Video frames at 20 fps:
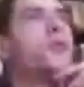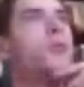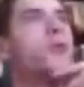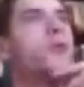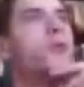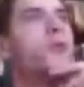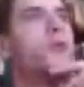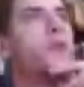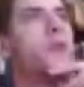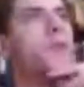
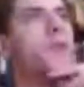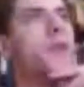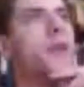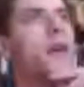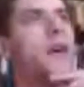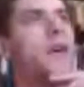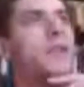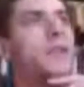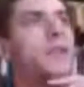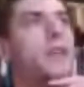to
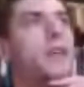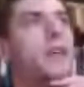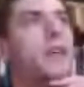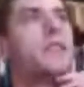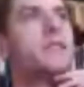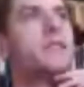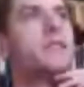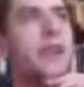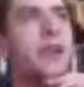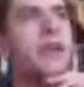an
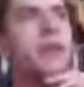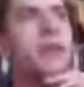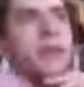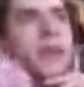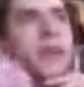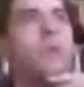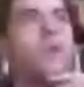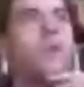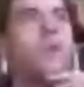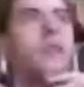
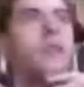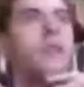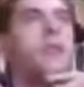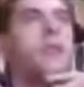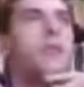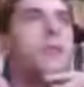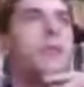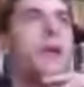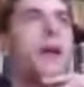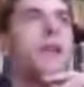insecurity within
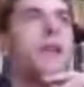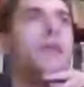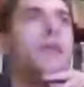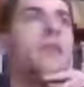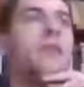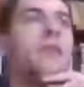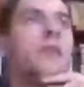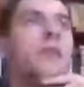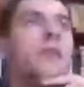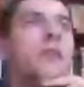the man
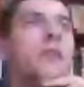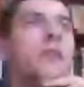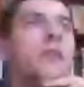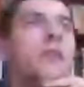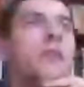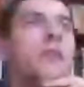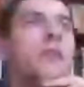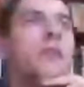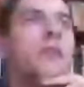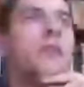
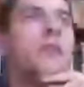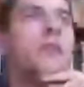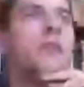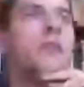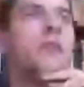of